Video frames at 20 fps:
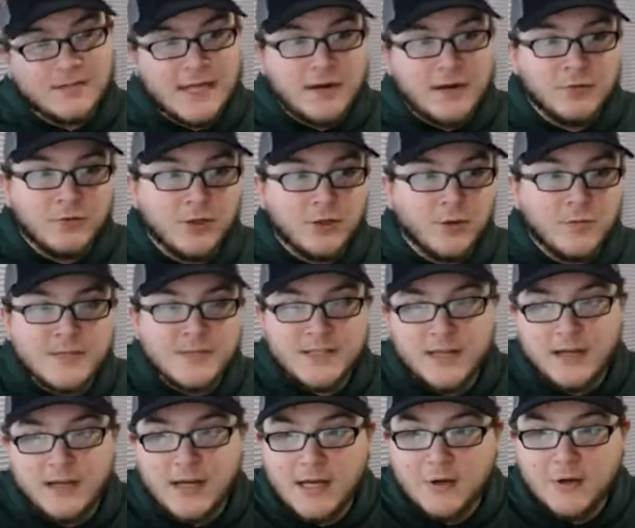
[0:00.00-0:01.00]
That really was
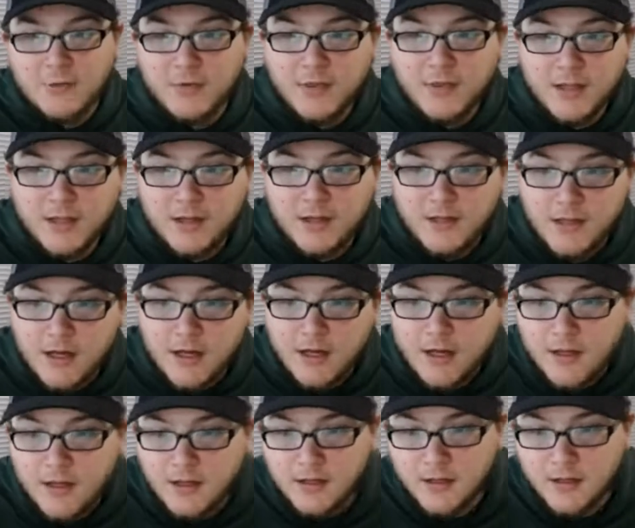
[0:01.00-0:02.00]
it. I don't think
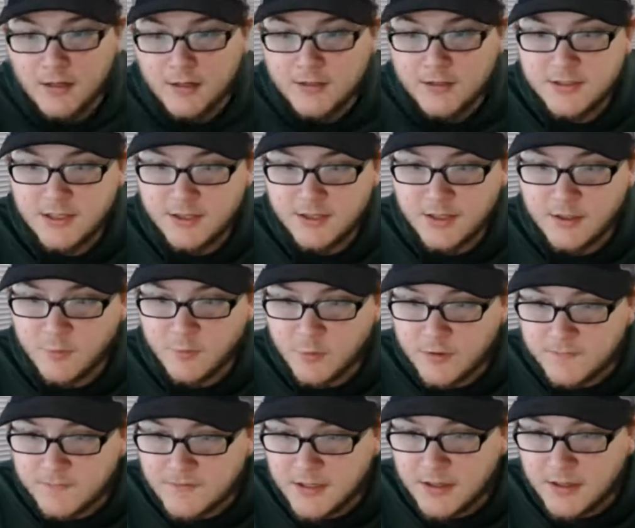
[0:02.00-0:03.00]
Tonyan
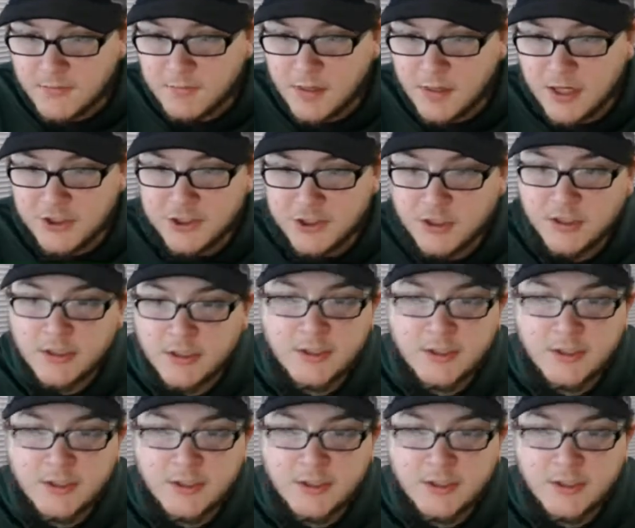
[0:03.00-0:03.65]
would have done much.